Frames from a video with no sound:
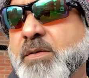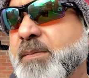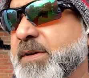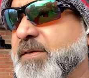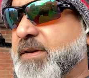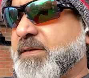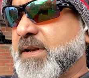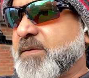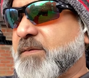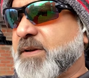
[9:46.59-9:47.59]
normally sits
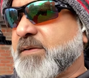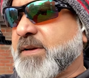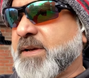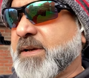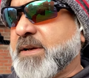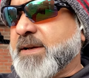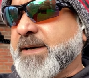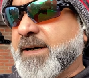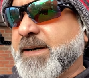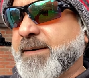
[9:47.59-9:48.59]
anyways
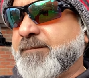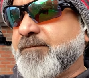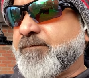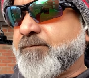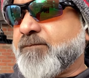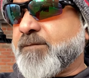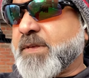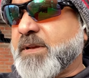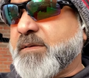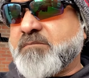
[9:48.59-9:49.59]
um,
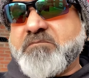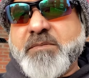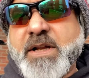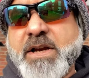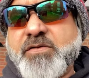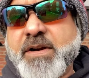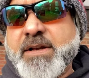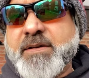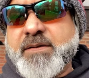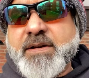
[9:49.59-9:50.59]

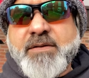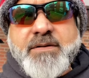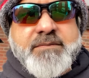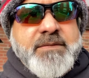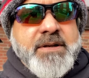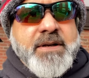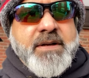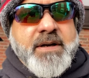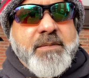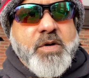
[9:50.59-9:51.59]
nitrite is zero
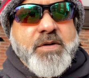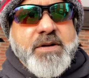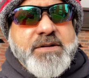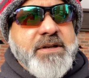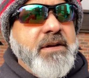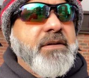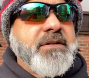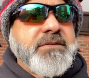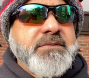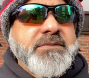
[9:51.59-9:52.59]
ammonia is
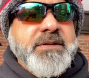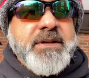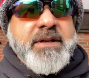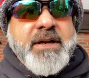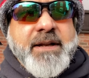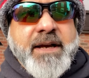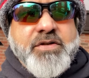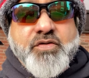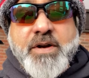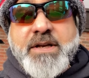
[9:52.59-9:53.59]
zero
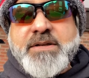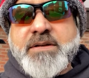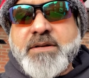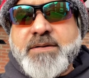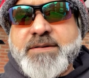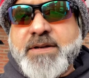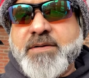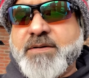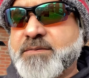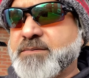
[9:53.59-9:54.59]
nitrate is
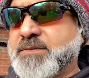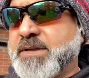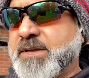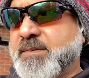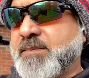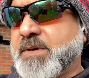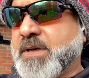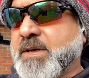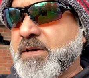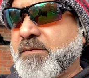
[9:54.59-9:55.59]
zero um,
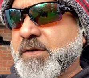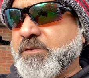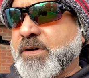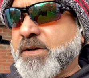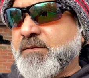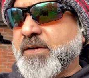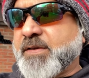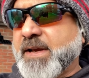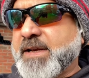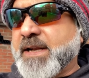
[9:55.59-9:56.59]
would run and
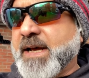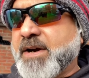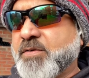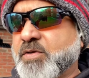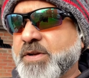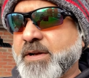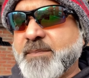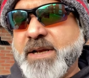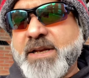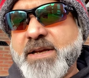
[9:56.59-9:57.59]
recycle RO
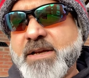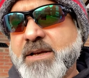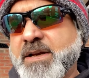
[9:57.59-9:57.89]
not many